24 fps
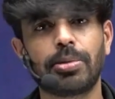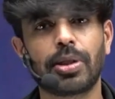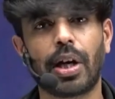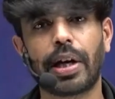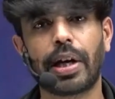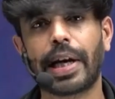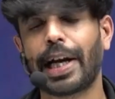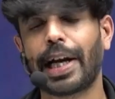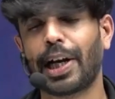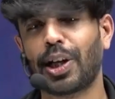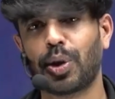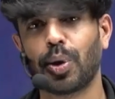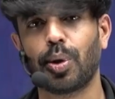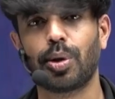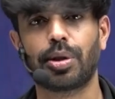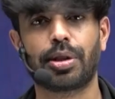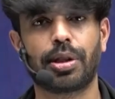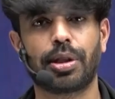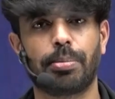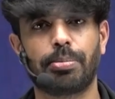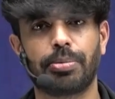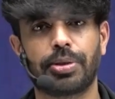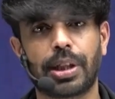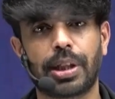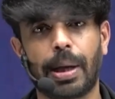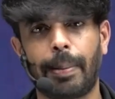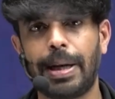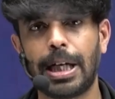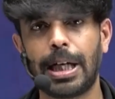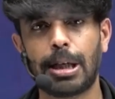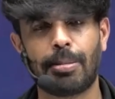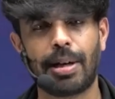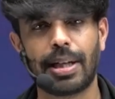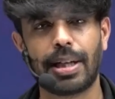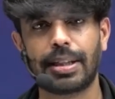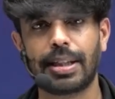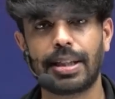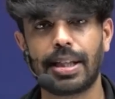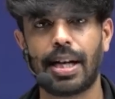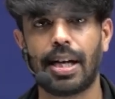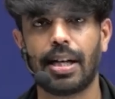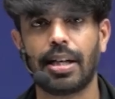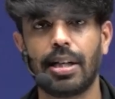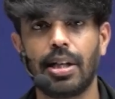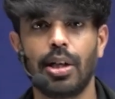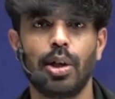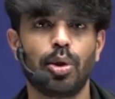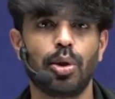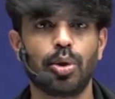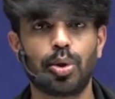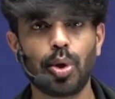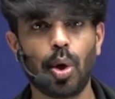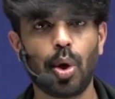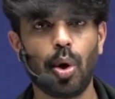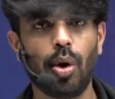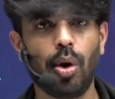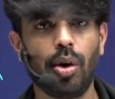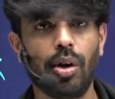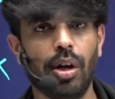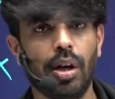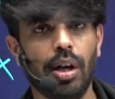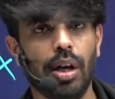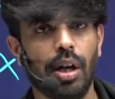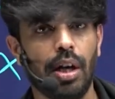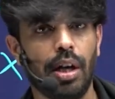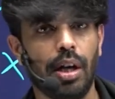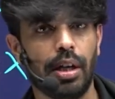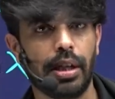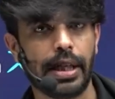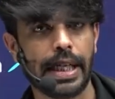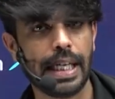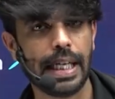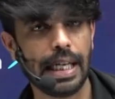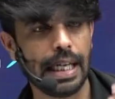or ectotherms? Comment to Martira. So, illi